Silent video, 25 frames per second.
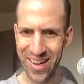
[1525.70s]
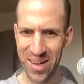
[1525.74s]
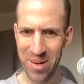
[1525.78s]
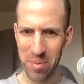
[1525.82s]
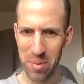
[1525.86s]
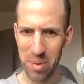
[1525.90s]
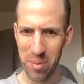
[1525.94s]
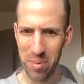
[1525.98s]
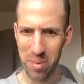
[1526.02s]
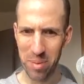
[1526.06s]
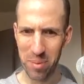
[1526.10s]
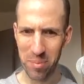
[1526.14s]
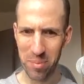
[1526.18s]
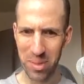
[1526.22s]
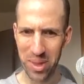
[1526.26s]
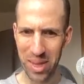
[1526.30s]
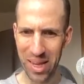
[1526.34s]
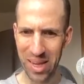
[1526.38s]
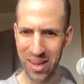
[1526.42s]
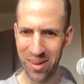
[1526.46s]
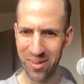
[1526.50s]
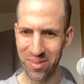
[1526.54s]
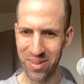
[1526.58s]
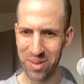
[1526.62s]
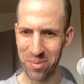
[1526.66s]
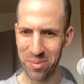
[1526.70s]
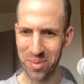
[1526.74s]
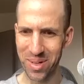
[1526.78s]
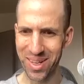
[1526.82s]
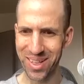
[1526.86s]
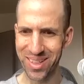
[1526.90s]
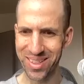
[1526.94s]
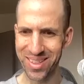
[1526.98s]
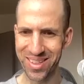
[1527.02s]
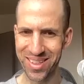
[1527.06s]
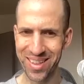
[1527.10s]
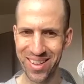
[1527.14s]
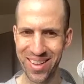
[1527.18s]
Maybe I'm thinking of something
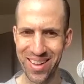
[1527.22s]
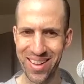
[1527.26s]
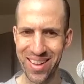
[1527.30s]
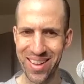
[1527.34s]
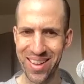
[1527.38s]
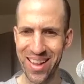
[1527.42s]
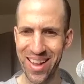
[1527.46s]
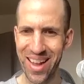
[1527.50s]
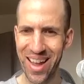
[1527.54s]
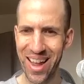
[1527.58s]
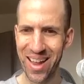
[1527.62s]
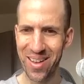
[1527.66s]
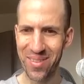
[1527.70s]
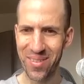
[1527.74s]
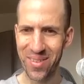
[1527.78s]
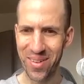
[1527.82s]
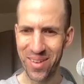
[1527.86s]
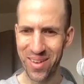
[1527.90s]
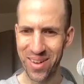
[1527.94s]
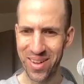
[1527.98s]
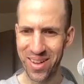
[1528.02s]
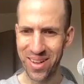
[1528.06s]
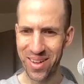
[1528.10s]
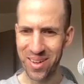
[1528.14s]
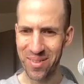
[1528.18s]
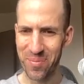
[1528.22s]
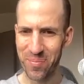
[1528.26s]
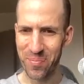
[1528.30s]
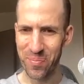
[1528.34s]
else. I have no idea.